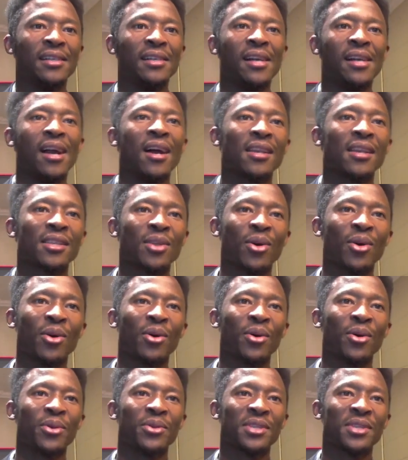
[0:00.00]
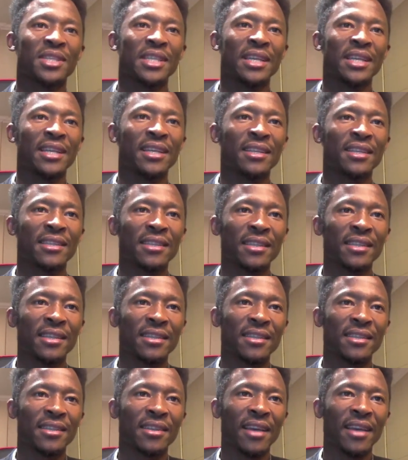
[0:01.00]
So you see this
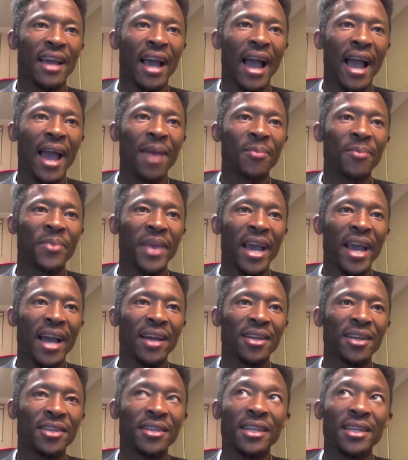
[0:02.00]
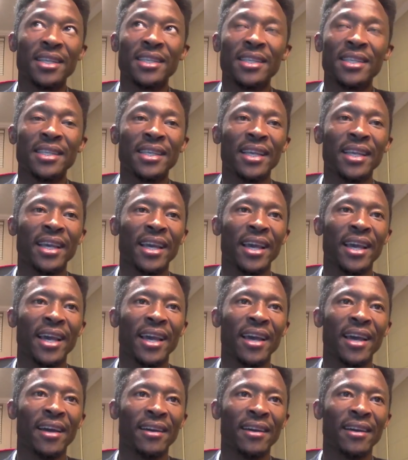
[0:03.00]
is the IP address here,